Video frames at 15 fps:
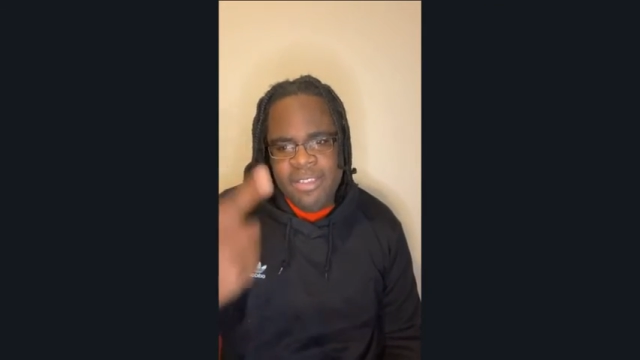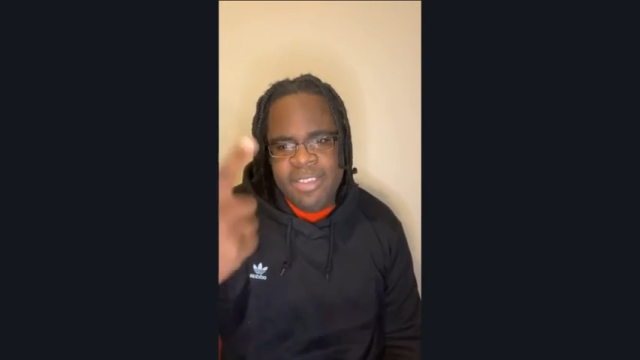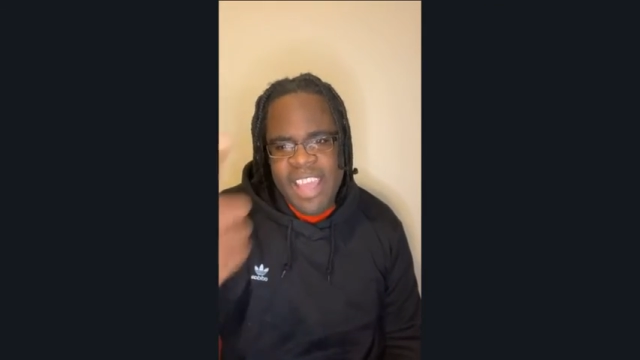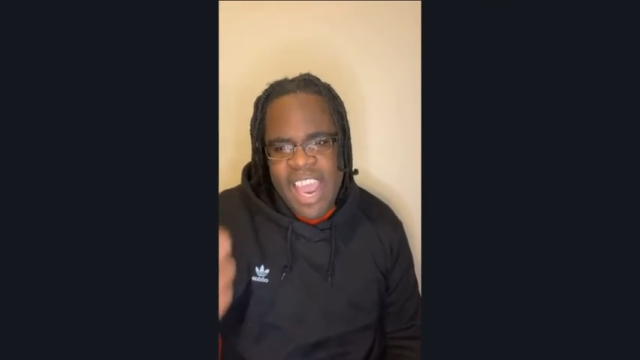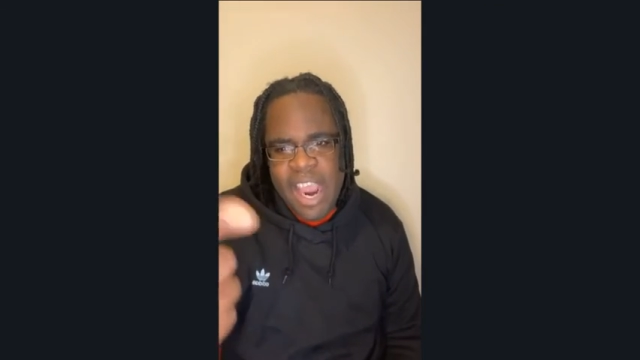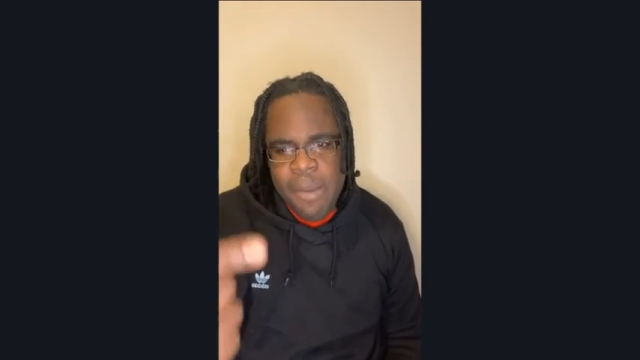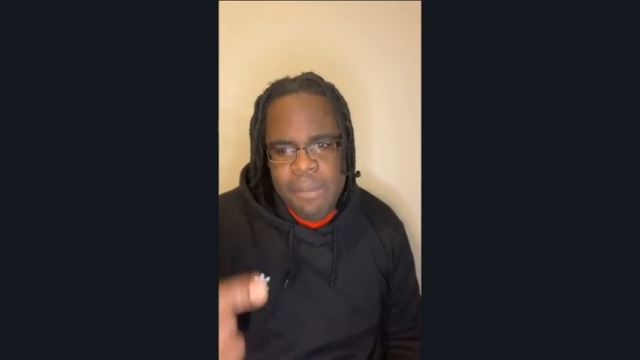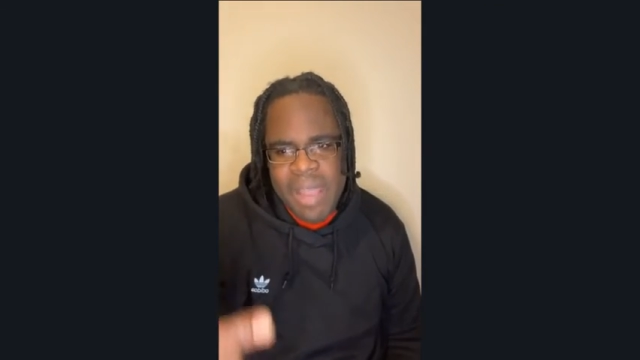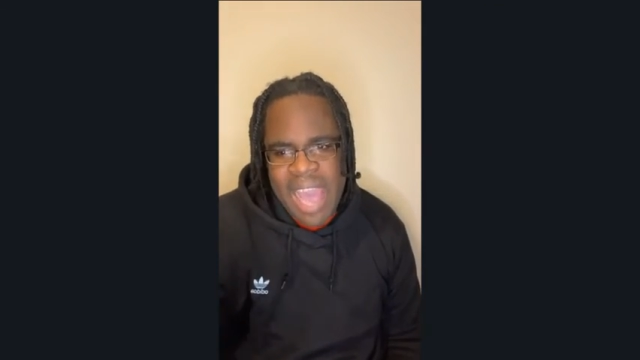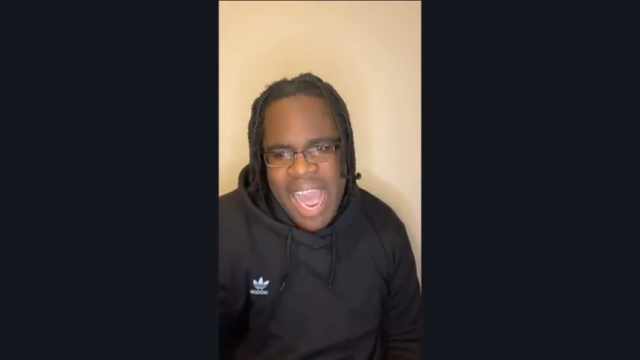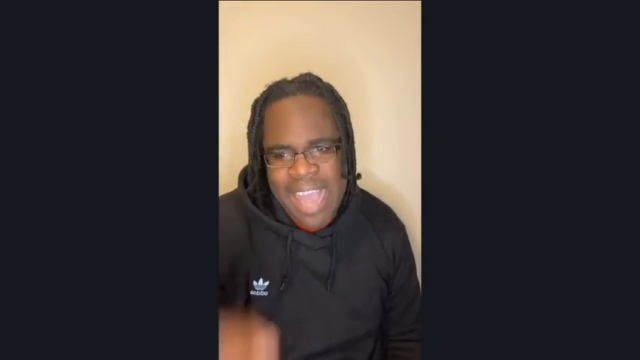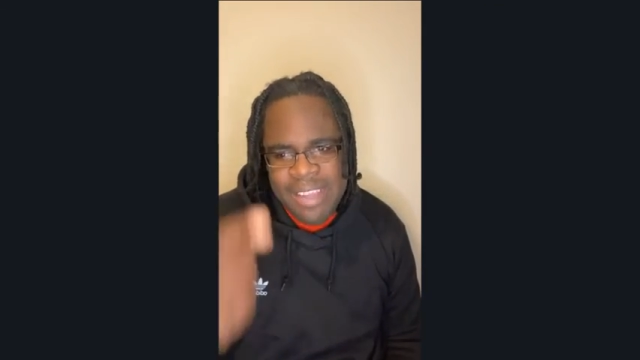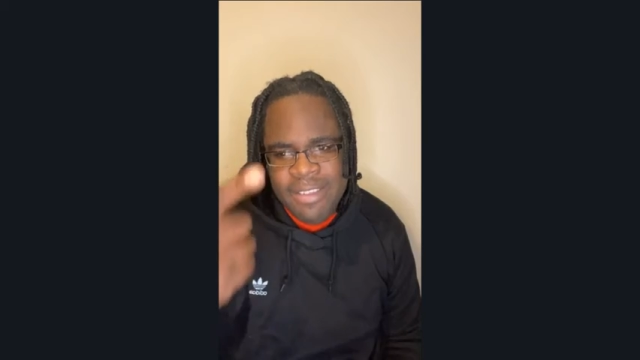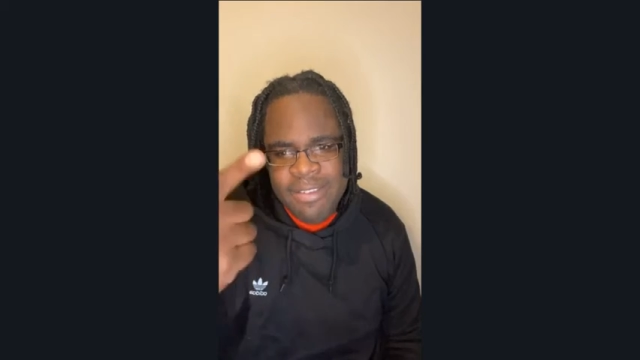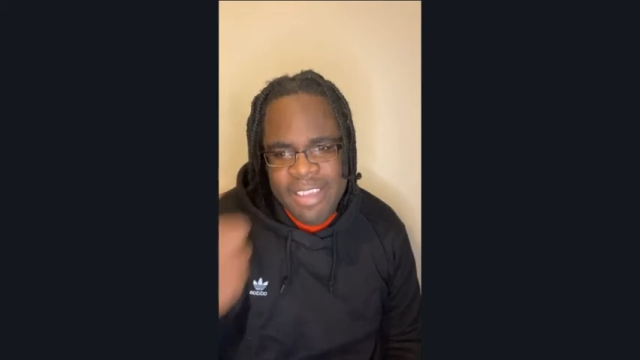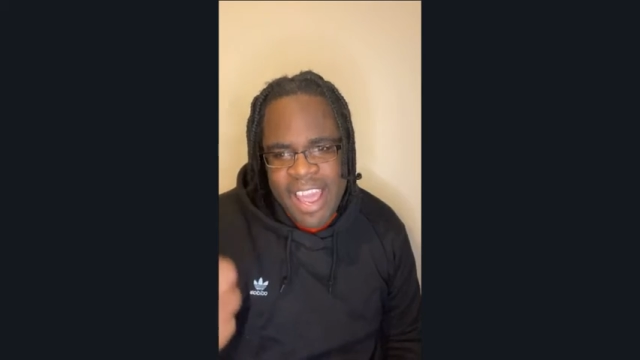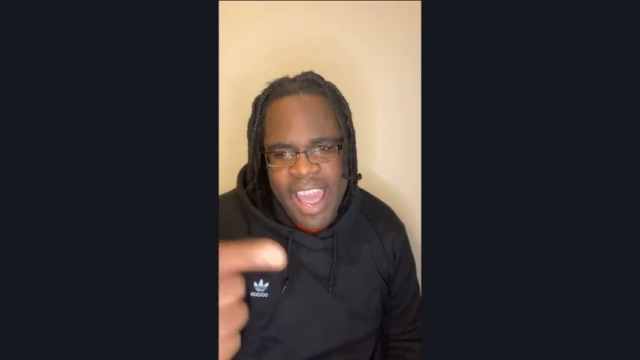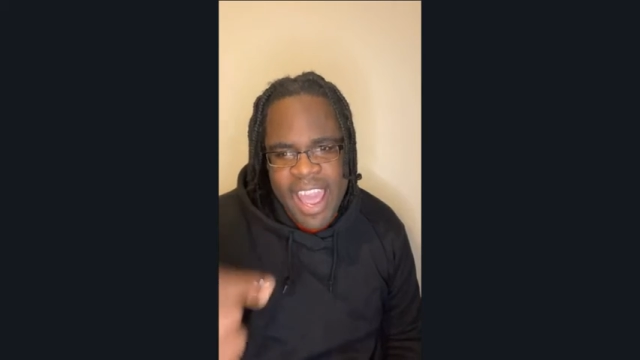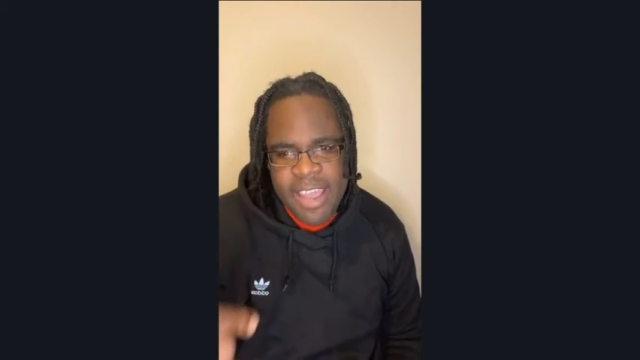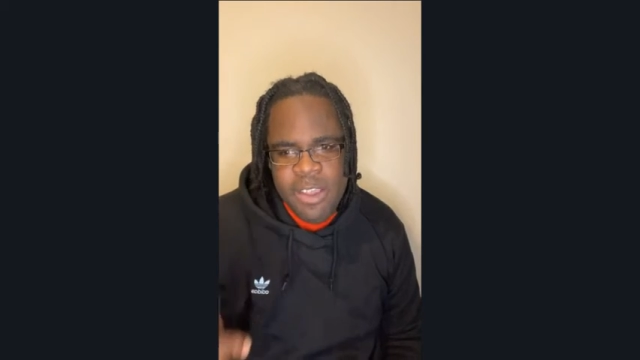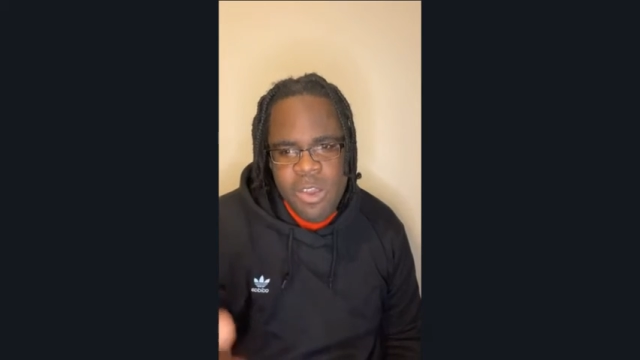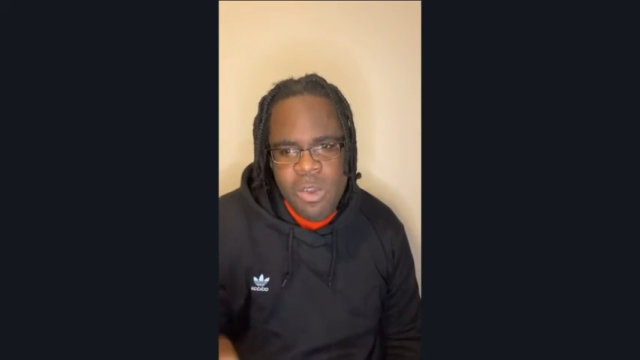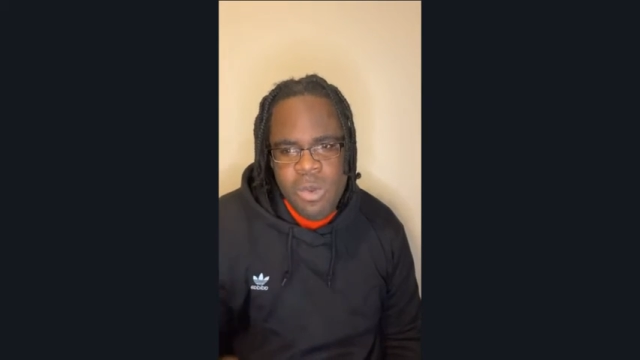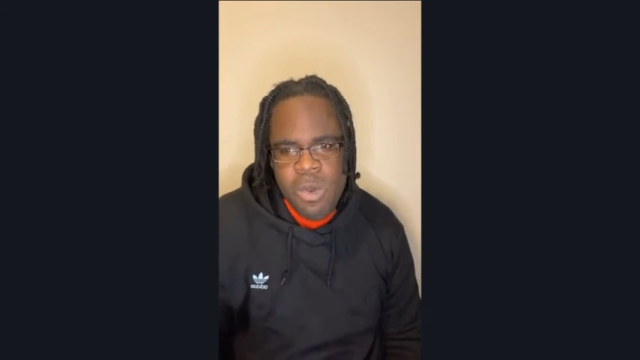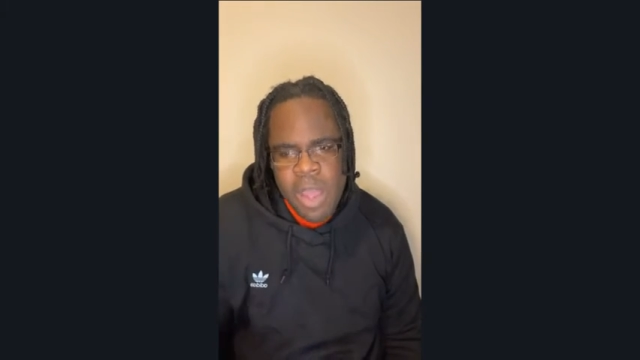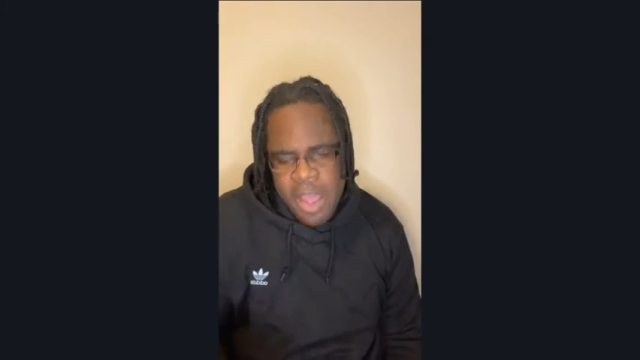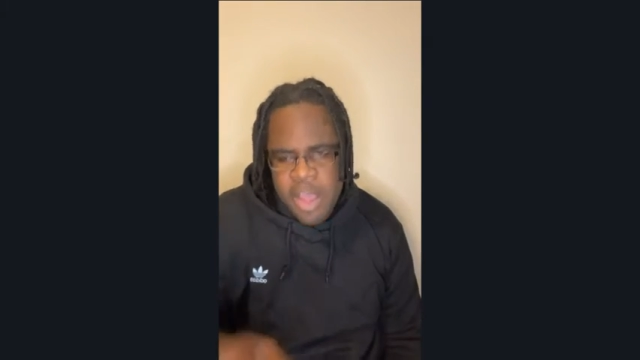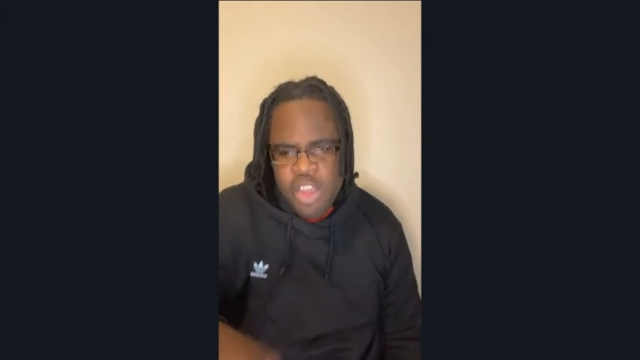Dare me, I dare you.